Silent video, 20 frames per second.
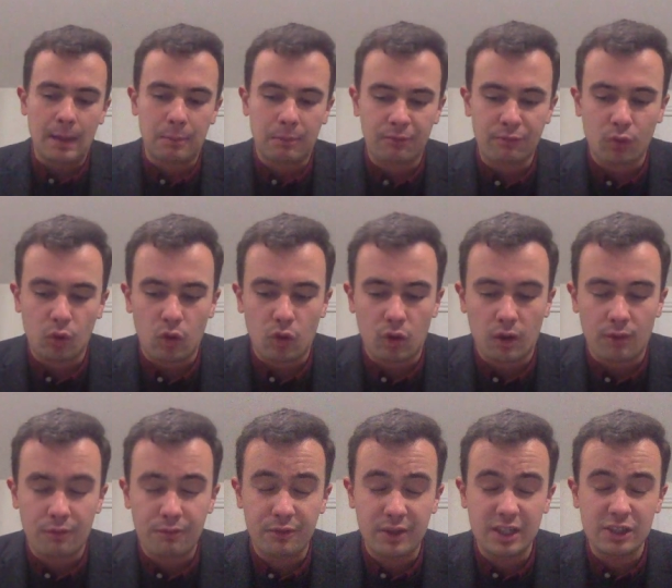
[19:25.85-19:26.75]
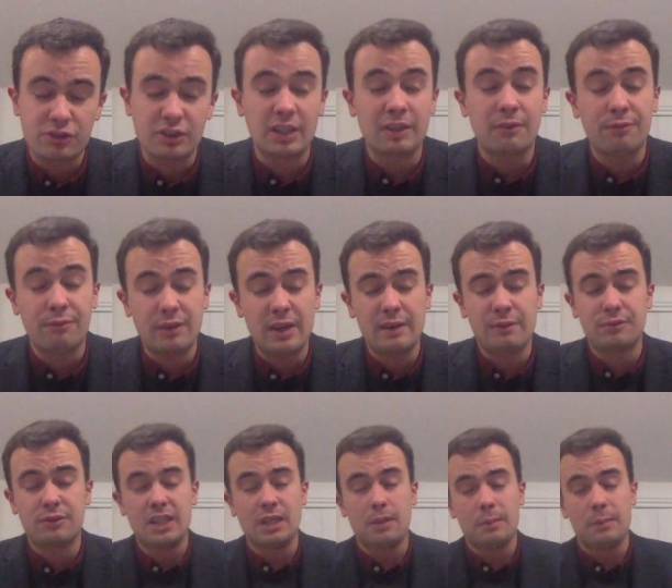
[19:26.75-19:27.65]
before finishing
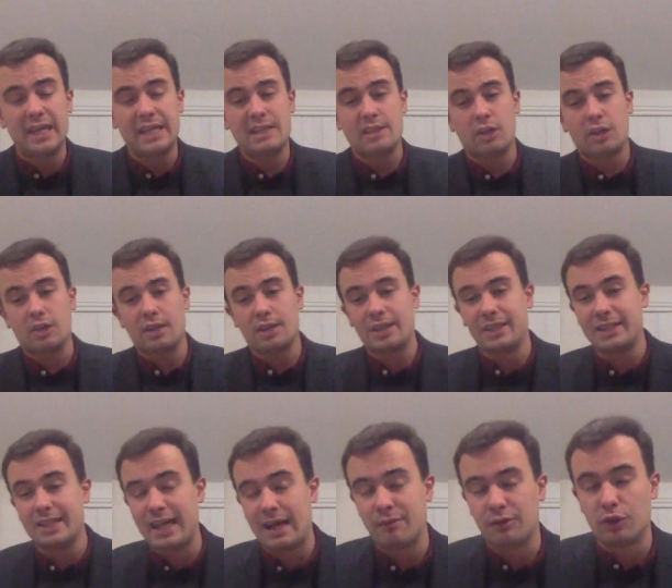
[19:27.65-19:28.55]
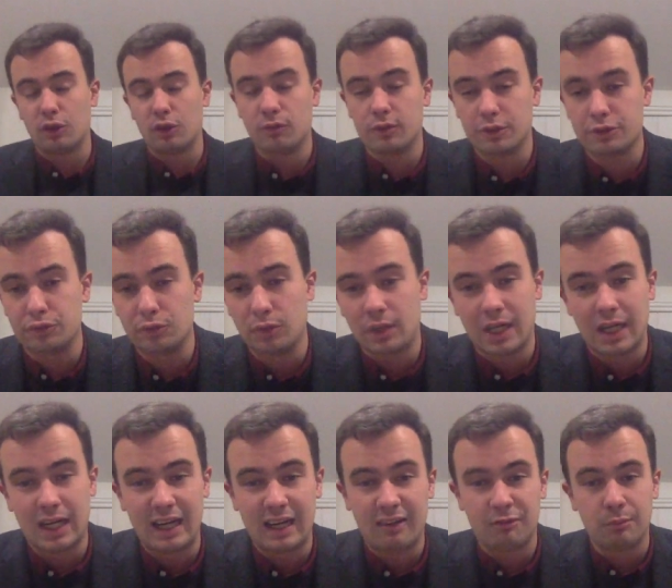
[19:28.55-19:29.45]
fifth in a maiden hurdle at Navan over two and a
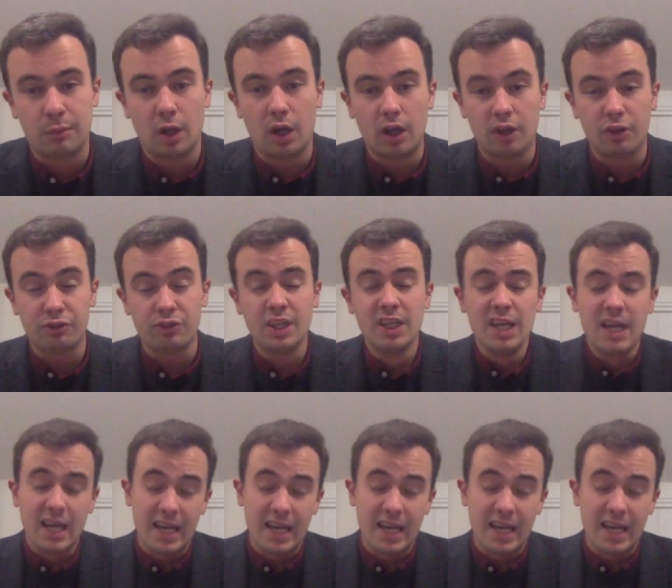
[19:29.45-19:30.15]
half miles